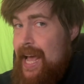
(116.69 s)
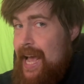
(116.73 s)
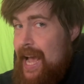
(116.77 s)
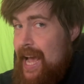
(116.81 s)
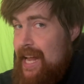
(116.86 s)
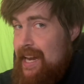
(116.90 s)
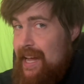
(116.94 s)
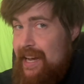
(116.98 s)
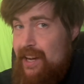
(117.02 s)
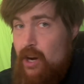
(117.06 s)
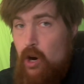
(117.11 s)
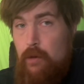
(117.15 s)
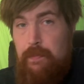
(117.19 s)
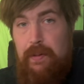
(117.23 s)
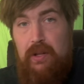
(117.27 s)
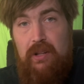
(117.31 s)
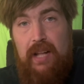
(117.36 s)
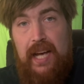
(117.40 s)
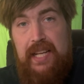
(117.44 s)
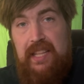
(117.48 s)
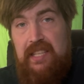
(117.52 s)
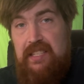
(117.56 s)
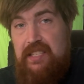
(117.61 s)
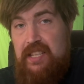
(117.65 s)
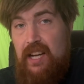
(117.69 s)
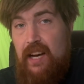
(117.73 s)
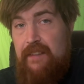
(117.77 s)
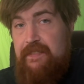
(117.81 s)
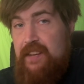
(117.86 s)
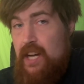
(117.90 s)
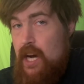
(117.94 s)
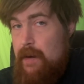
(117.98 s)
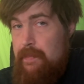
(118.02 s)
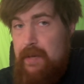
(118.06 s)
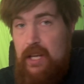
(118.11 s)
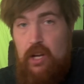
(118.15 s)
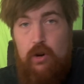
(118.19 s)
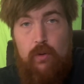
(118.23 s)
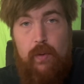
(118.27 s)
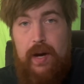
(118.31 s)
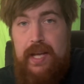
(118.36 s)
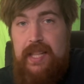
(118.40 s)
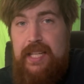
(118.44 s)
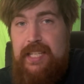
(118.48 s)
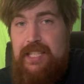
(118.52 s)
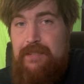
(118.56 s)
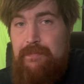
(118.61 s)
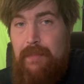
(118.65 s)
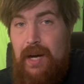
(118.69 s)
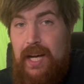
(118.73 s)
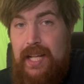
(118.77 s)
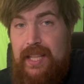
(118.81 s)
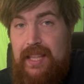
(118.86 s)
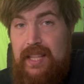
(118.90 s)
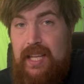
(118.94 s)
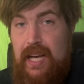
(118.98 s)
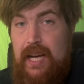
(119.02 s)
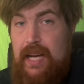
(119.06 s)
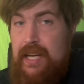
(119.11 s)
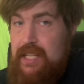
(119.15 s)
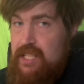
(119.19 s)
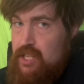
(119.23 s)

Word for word: and I hope you like the stuff coming your way this month.